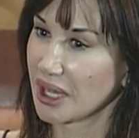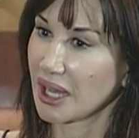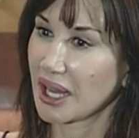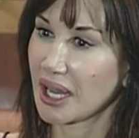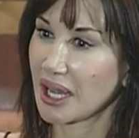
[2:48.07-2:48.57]

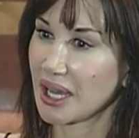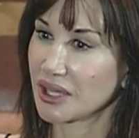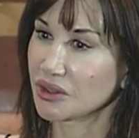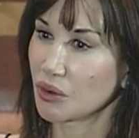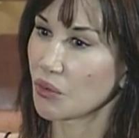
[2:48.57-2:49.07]

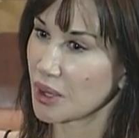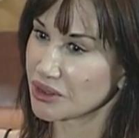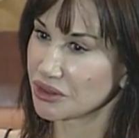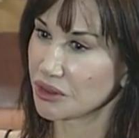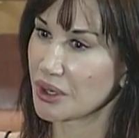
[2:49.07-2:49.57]
And
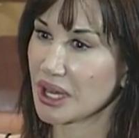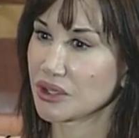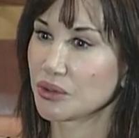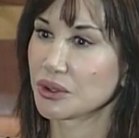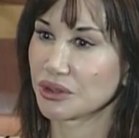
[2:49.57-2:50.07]
once you get
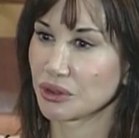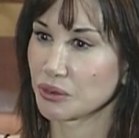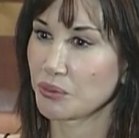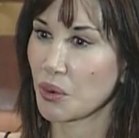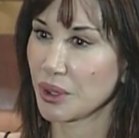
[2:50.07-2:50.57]
to a certain
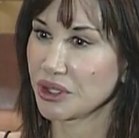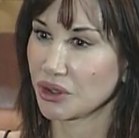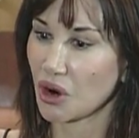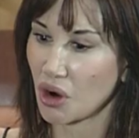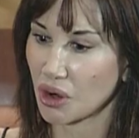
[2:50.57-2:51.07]
point, your
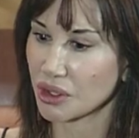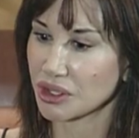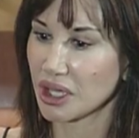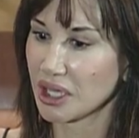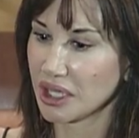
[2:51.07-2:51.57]
heart
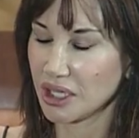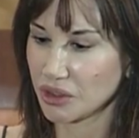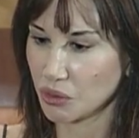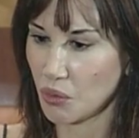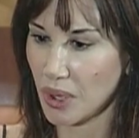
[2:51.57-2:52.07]

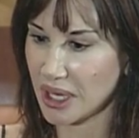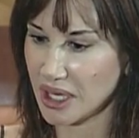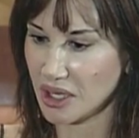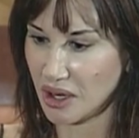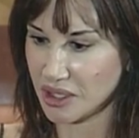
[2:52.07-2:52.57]
is
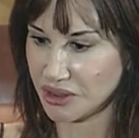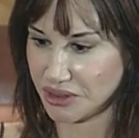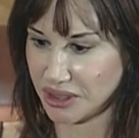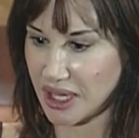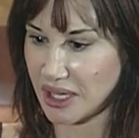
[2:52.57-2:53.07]
weighed on a
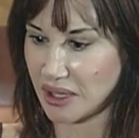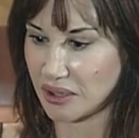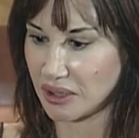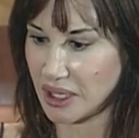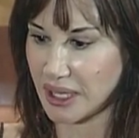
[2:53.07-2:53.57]

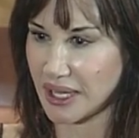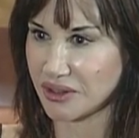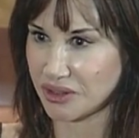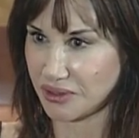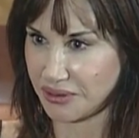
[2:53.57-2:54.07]
scale
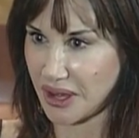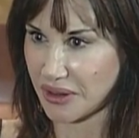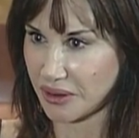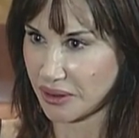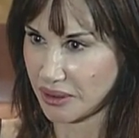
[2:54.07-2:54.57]
against a
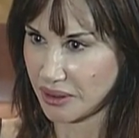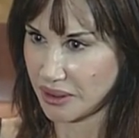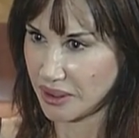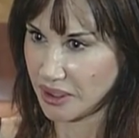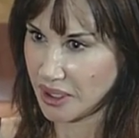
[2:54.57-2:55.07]
feather.
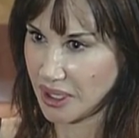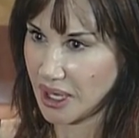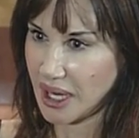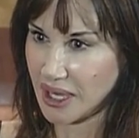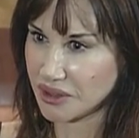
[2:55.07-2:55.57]

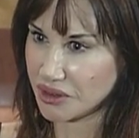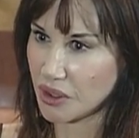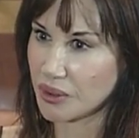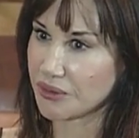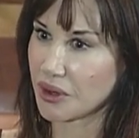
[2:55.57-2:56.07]
And so
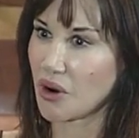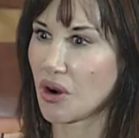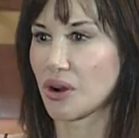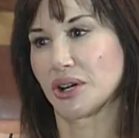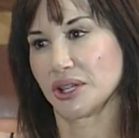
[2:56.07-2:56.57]
if your
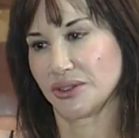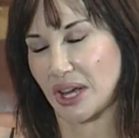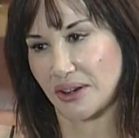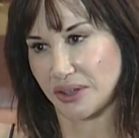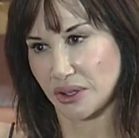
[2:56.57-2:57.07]
heart is
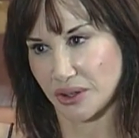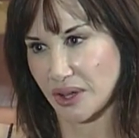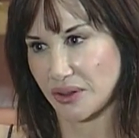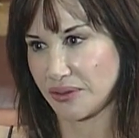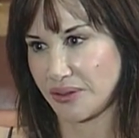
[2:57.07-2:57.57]
heavier
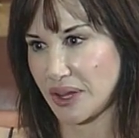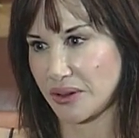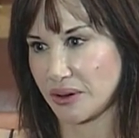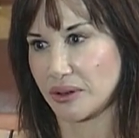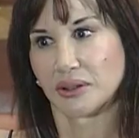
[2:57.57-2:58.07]
than the
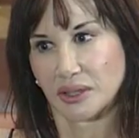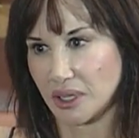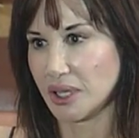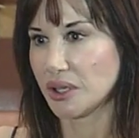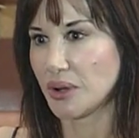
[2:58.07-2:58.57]
feather,
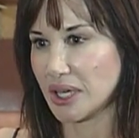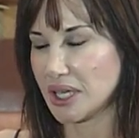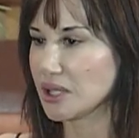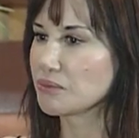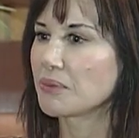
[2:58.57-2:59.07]
you get
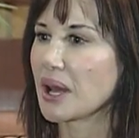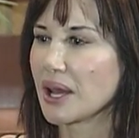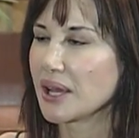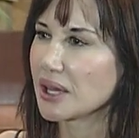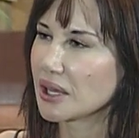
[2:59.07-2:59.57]
eaten
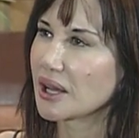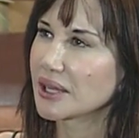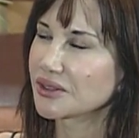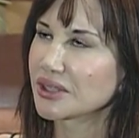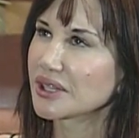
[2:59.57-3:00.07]
by, I
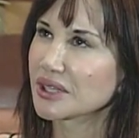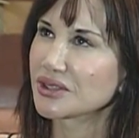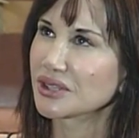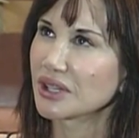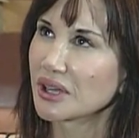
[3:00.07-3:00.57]
think
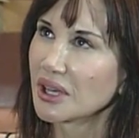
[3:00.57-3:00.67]
it's a